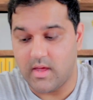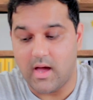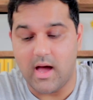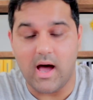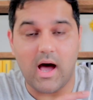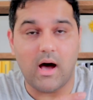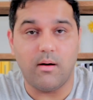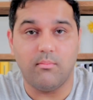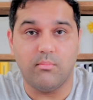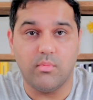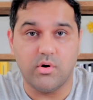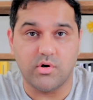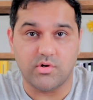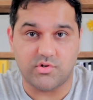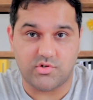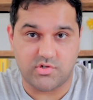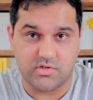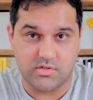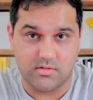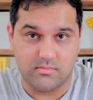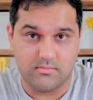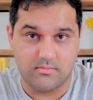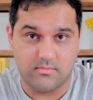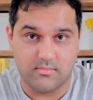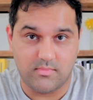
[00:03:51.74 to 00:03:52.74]
How much
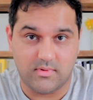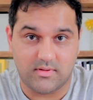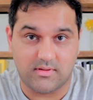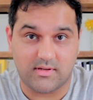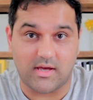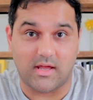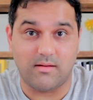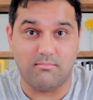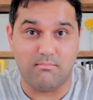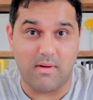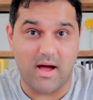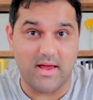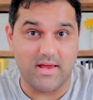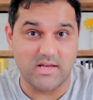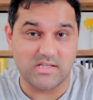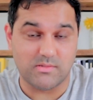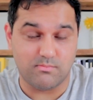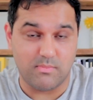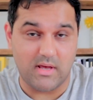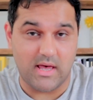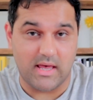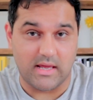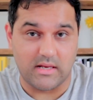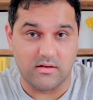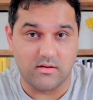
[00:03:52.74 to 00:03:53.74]
can Myers
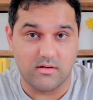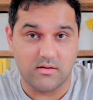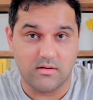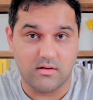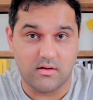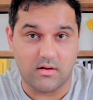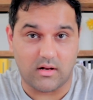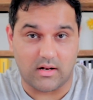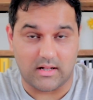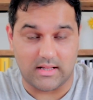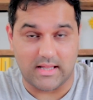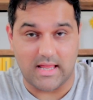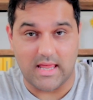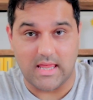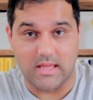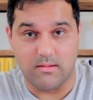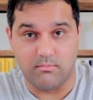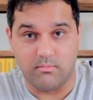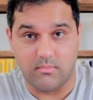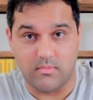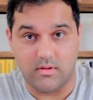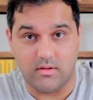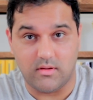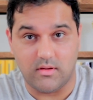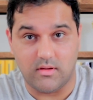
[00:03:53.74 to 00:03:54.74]
Made
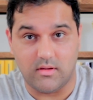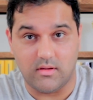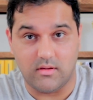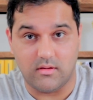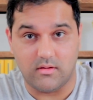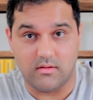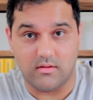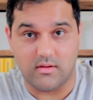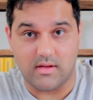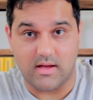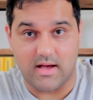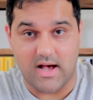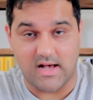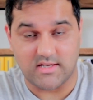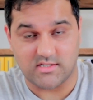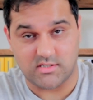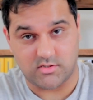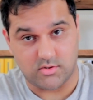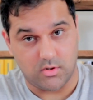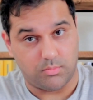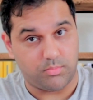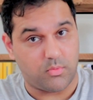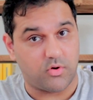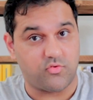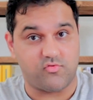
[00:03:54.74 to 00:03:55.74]
claim as
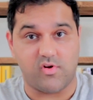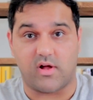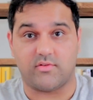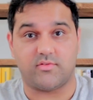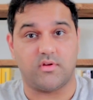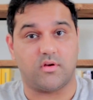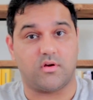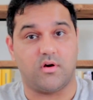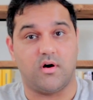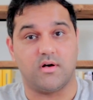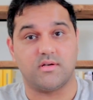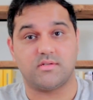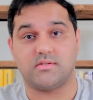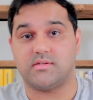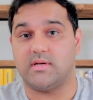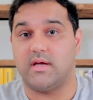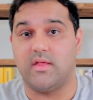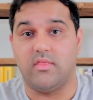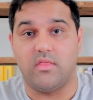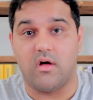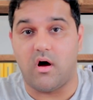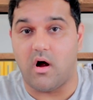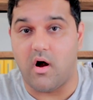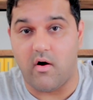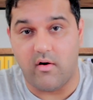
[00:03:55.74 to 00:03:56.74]
subcontractor costs in
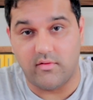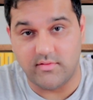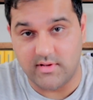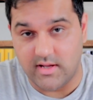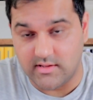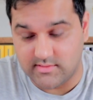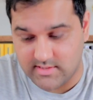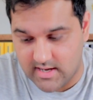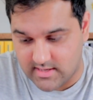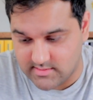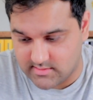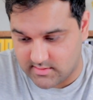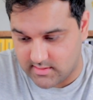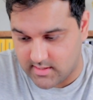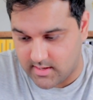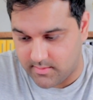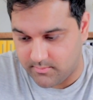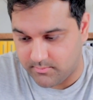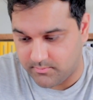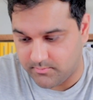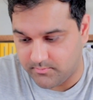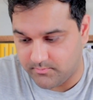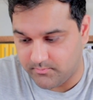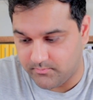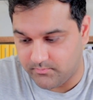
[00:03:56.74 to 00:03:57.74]
the R&D tax claim?
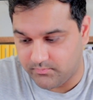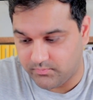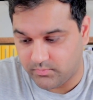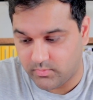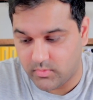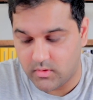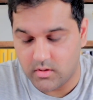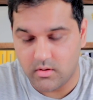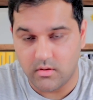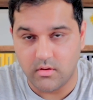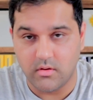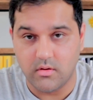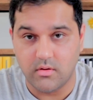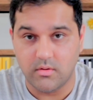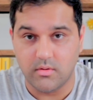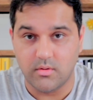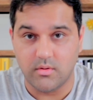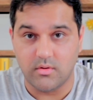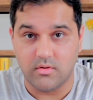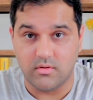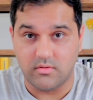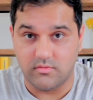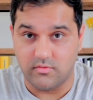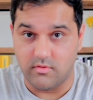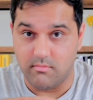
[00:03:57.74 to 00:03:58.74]

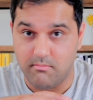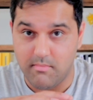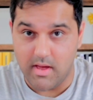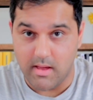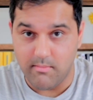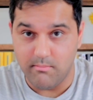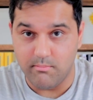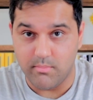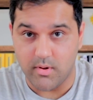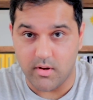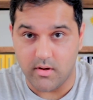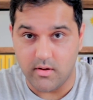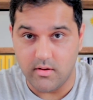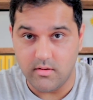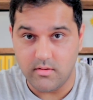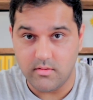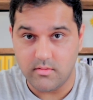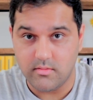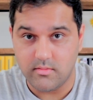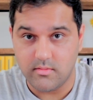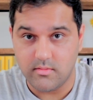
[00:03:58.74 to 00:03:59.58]
Remember,